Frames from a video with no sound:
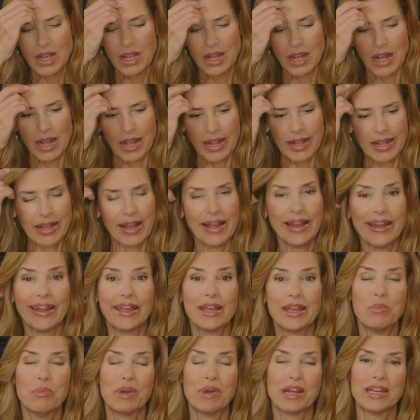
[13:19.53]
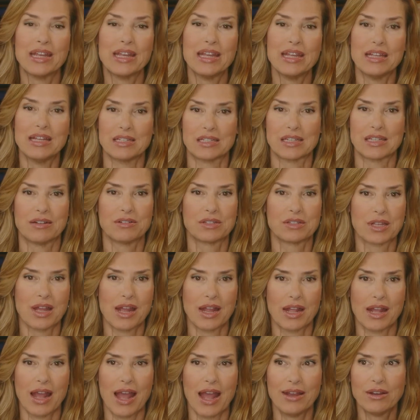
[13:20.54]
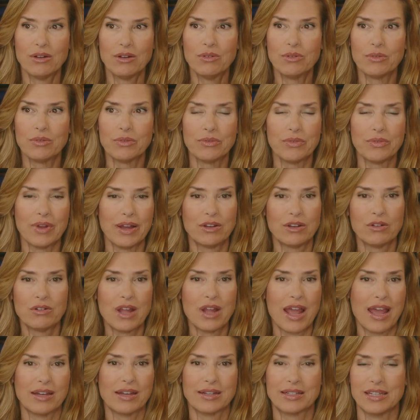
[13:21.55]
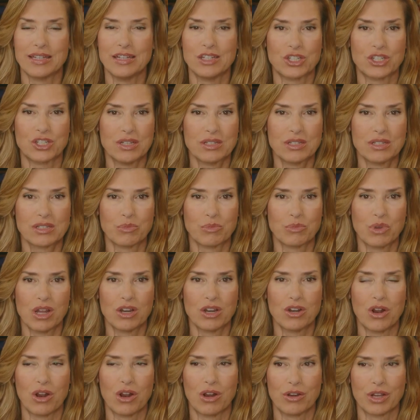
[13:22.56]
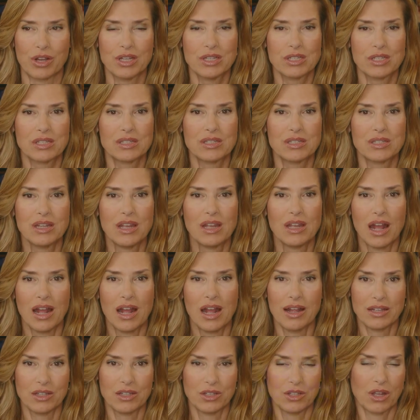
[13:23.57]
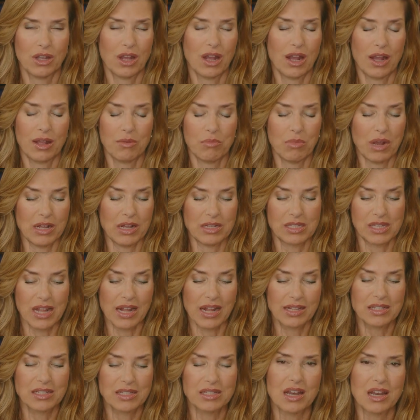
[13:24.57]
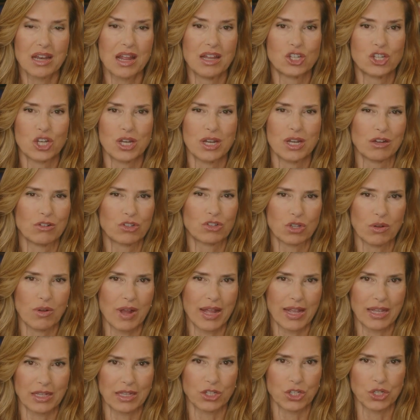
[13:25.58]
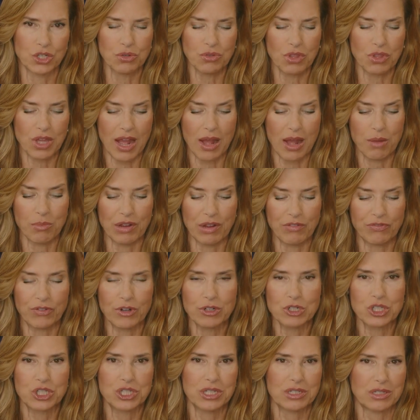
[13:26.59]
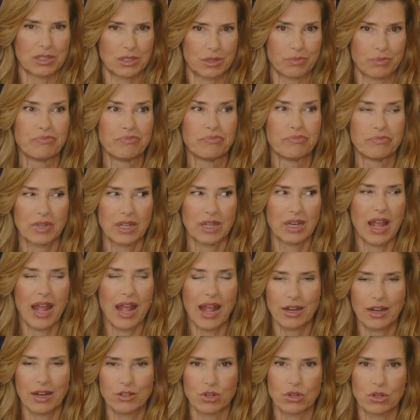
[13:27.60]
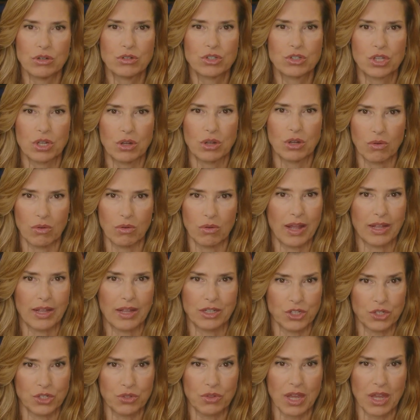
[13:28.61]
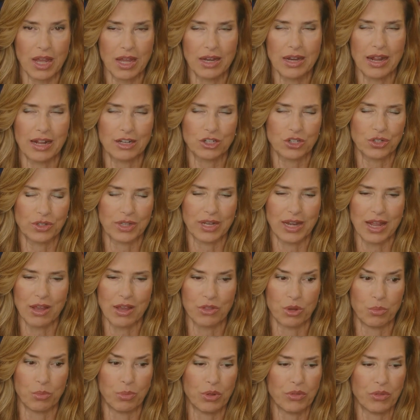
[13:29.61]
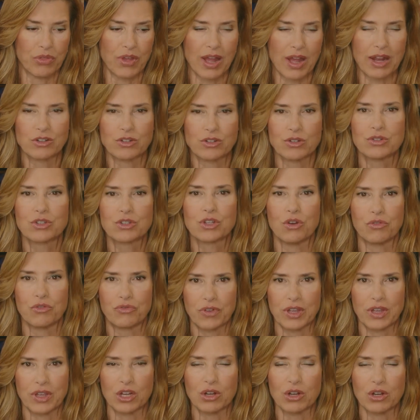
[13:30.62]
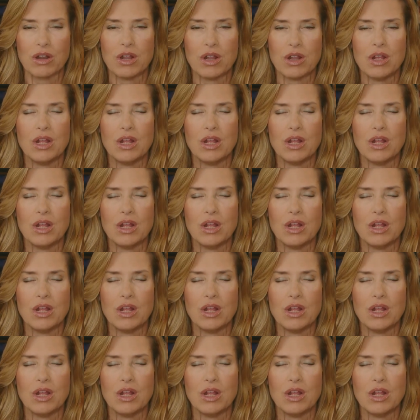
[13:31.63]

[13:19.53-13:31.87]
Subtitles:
I kind of hit my knees. I was like, I don't know how to teach this. I'm not an artist. My second's an engineer, so I can do that. My first is an actor, so I can do that. Actually, now they're both actors. Go figure.